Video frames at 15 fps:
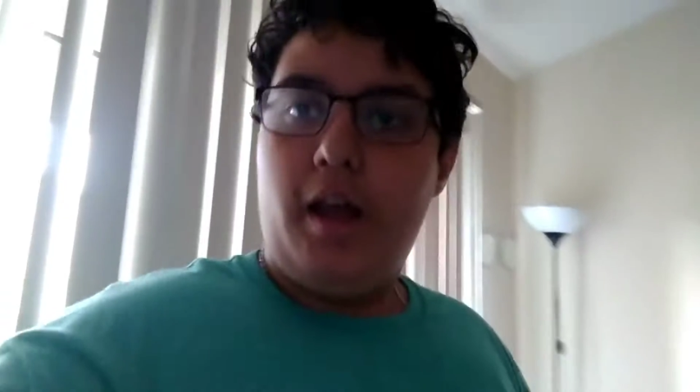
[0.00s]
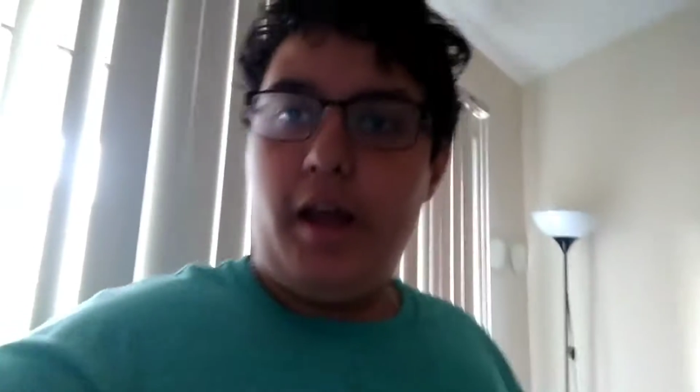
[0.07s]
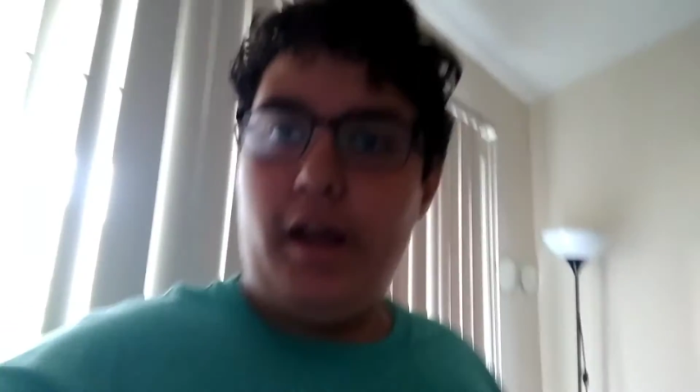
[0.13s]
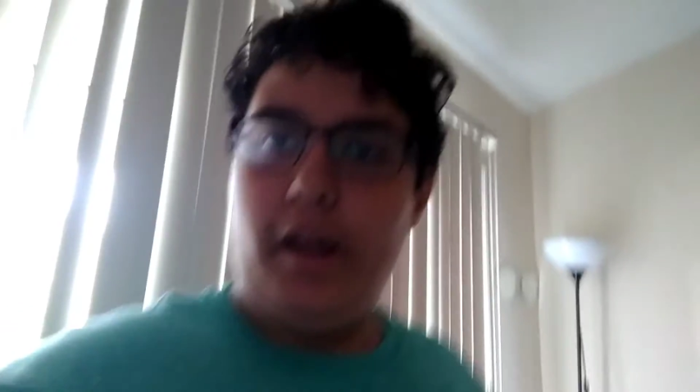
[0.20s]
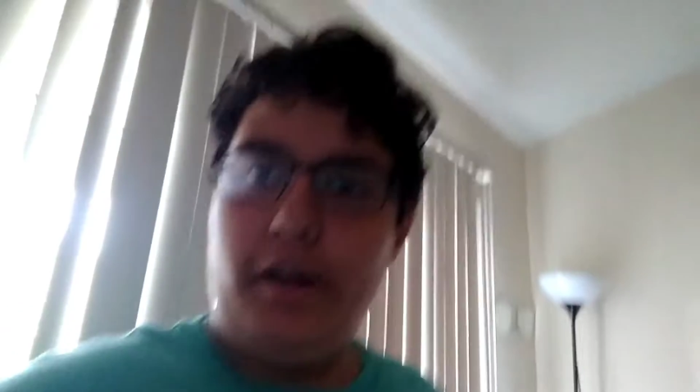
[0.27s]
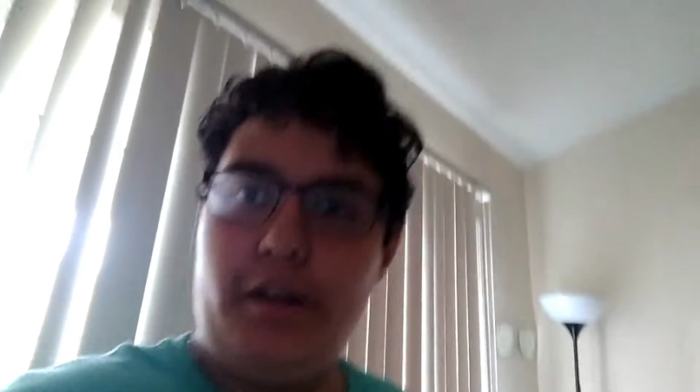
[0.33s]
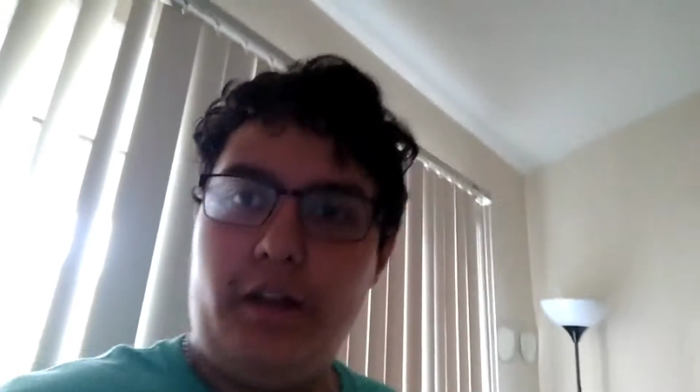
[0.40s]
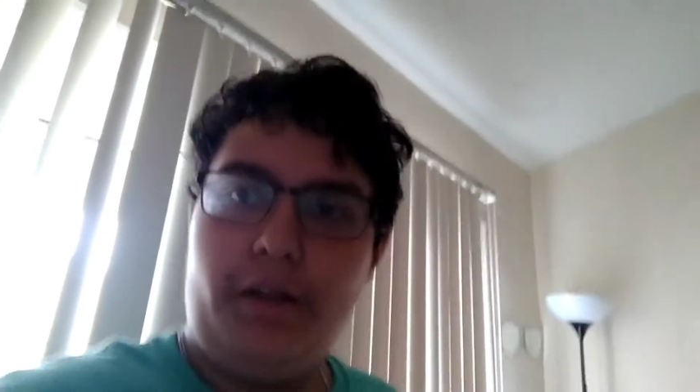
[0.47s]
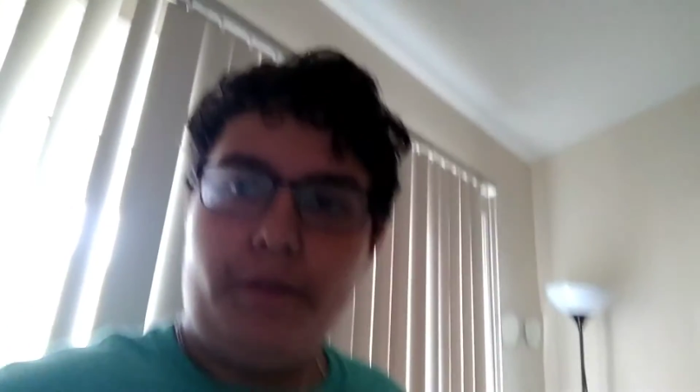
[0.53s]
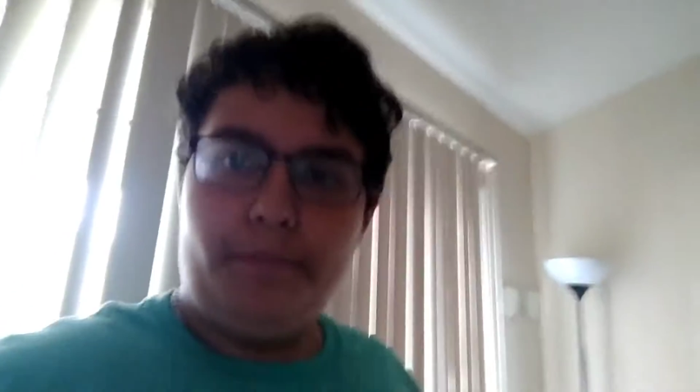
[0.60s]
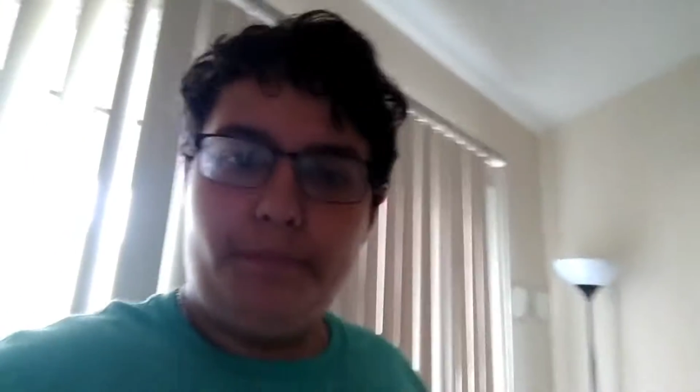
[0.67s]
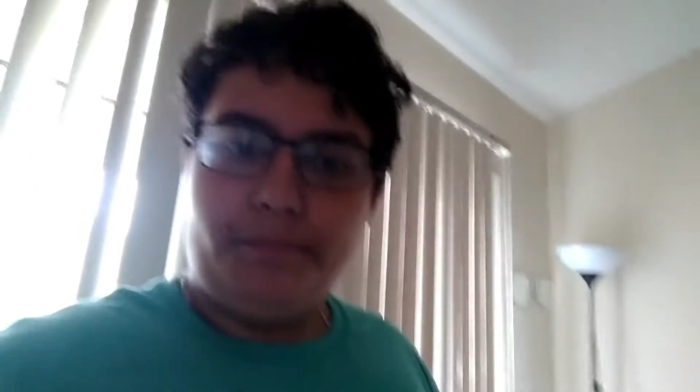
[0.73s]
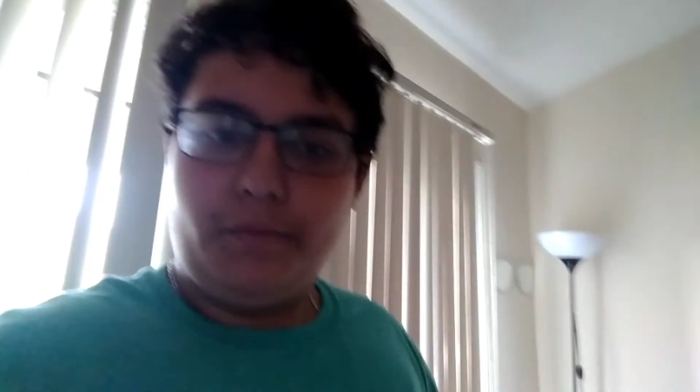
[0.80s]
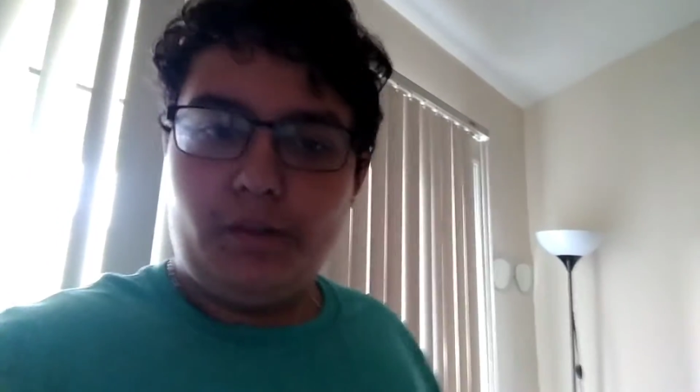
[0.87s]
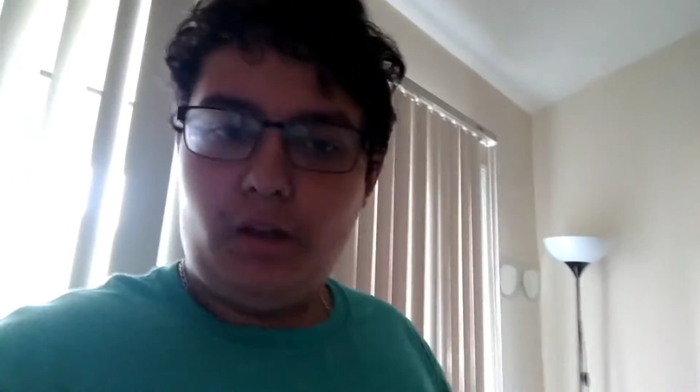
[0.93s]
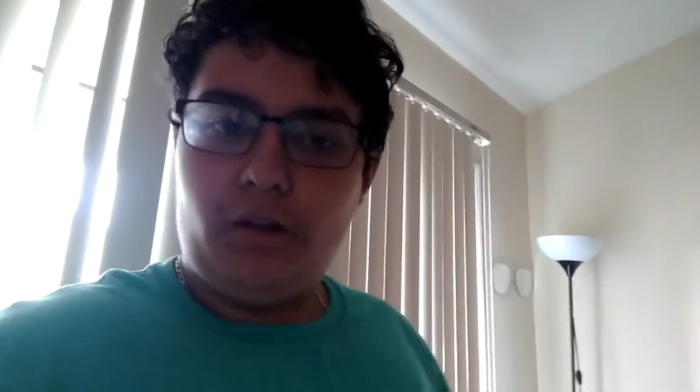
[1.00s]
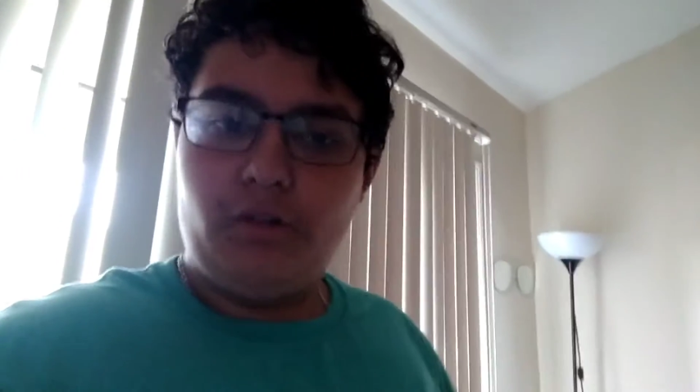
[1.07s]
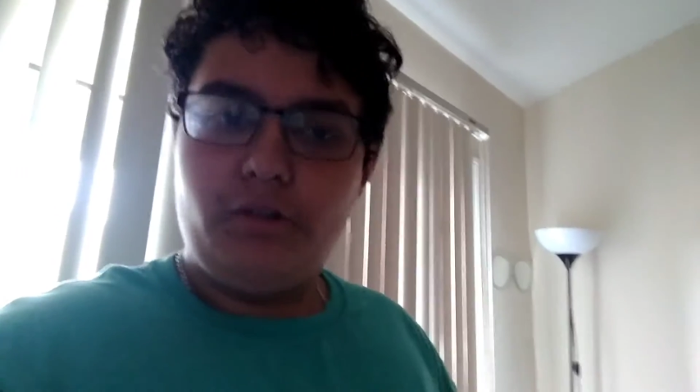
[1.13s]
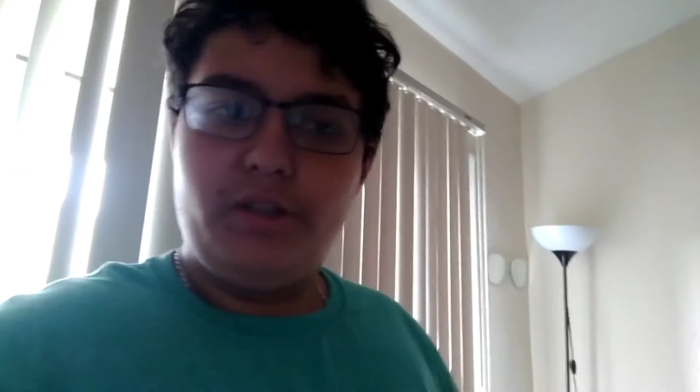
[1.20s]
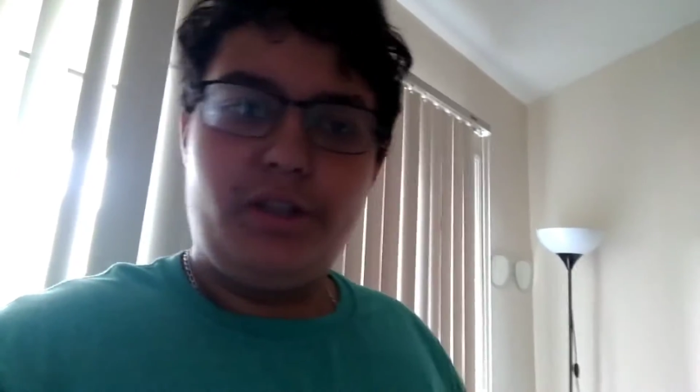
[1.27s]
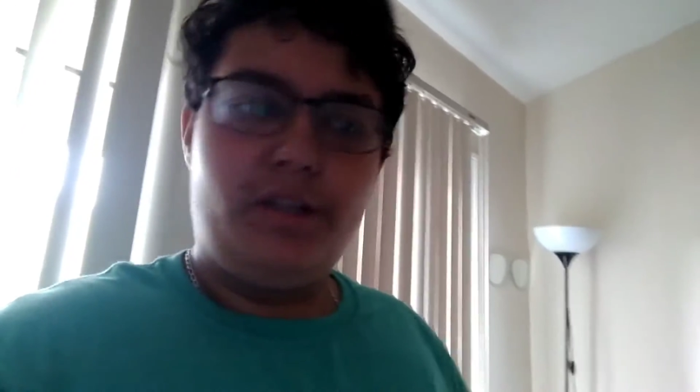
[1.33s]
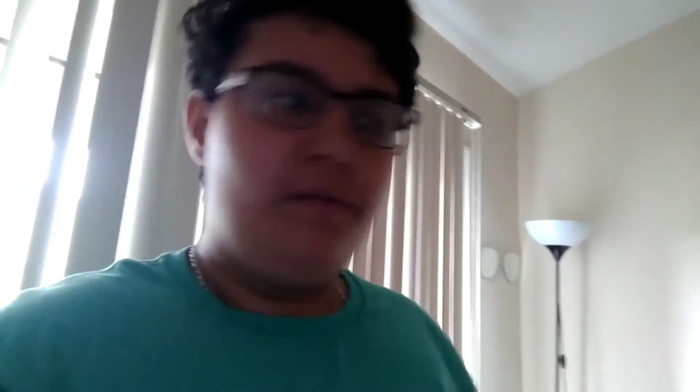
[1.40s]
and um, I'll
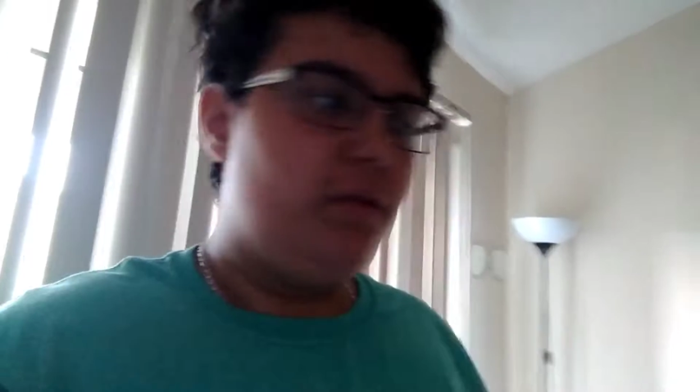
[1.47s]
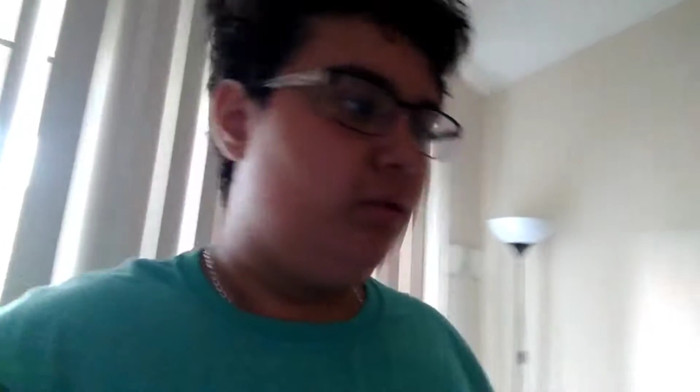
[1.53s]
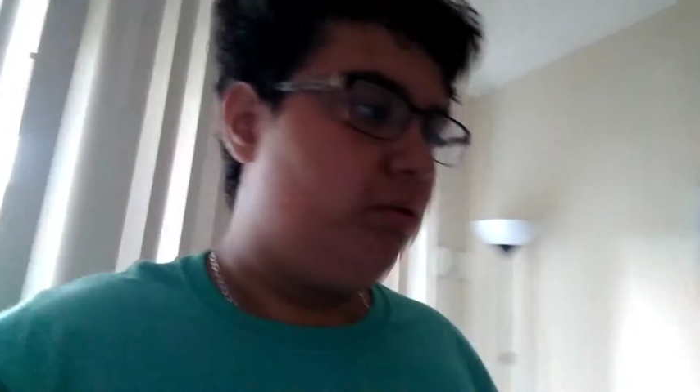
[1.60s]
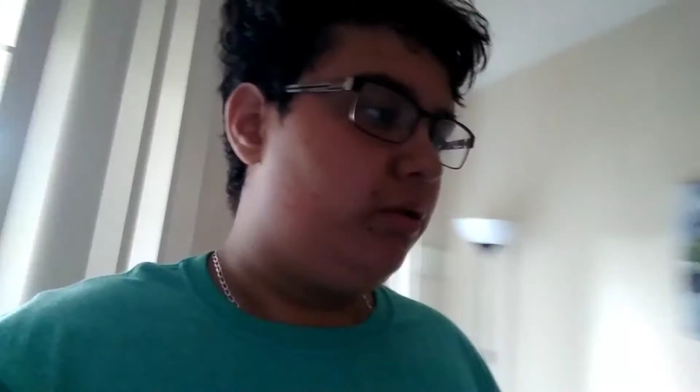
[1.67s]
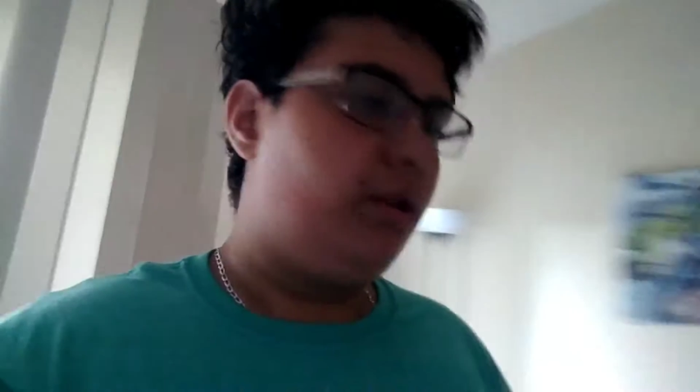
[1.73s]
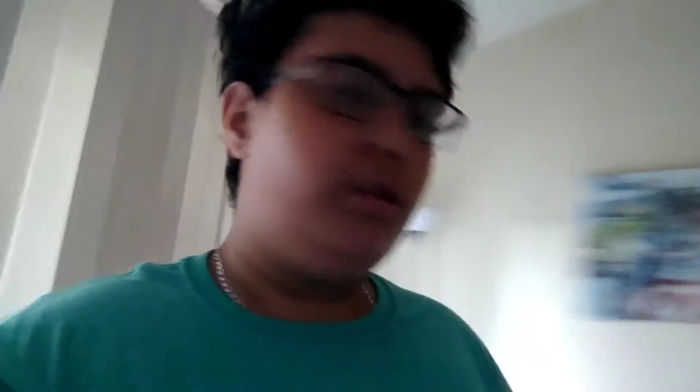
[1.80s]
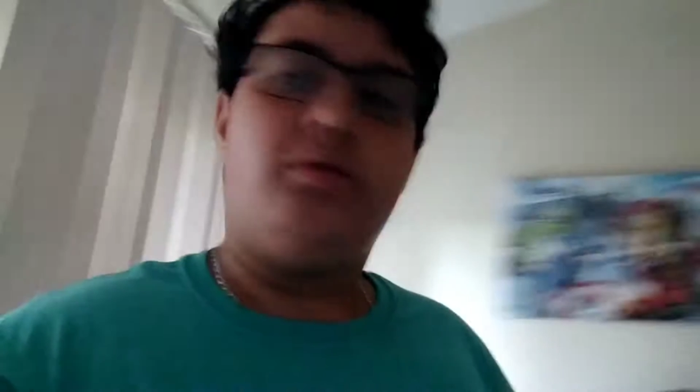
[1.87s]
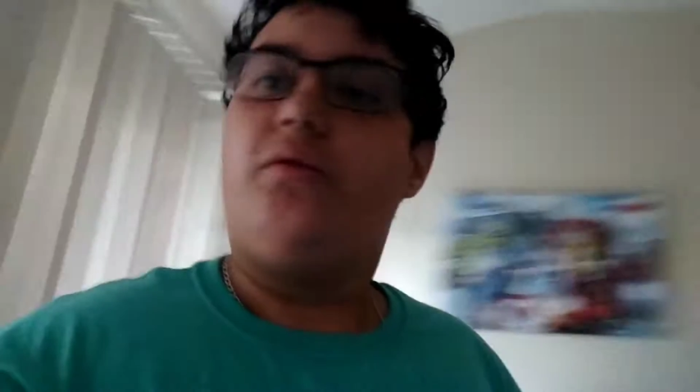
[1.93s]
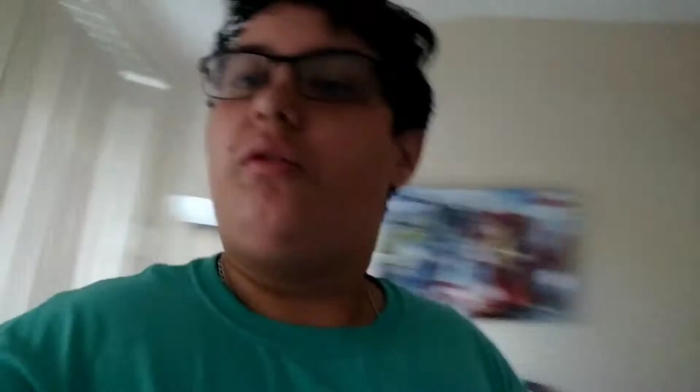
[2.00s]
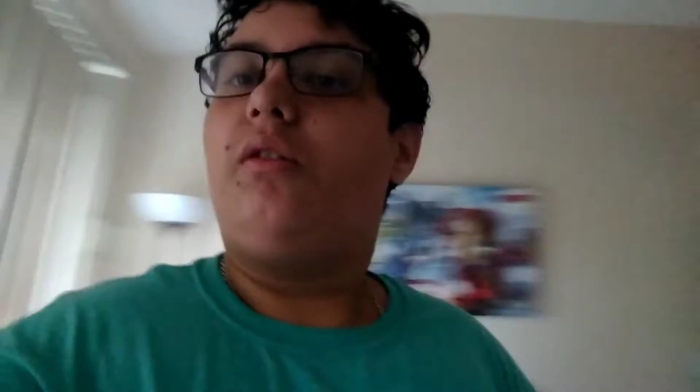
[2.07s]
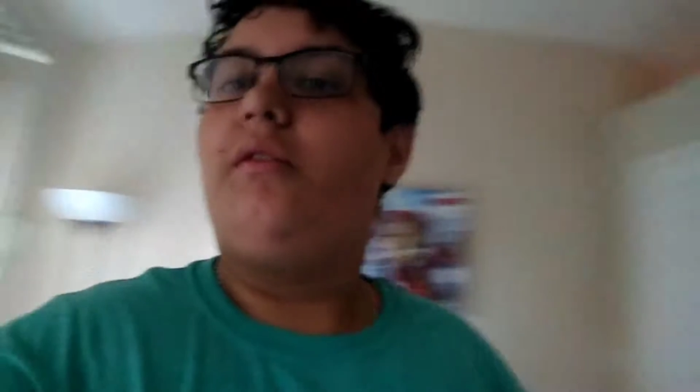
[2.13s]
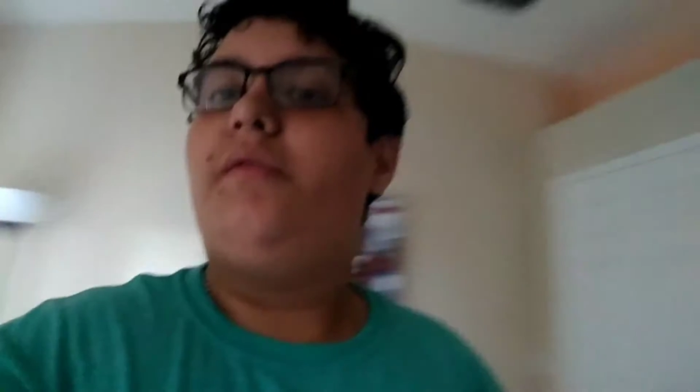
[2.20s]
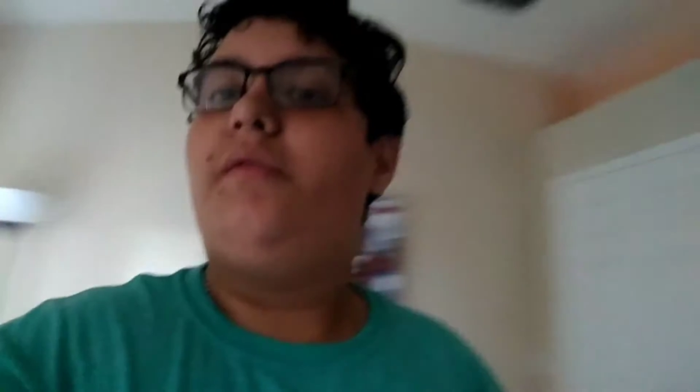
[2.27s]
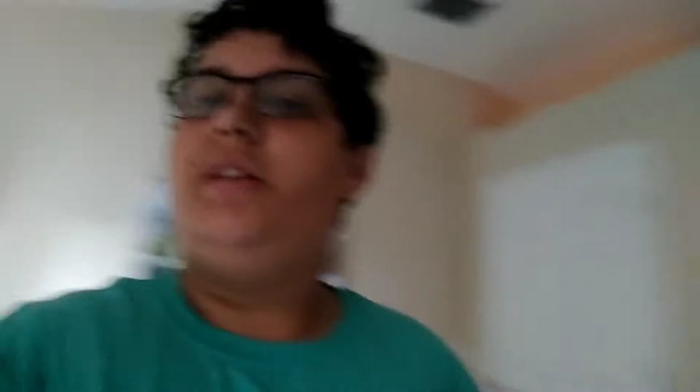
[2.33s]
just give you a quick tour of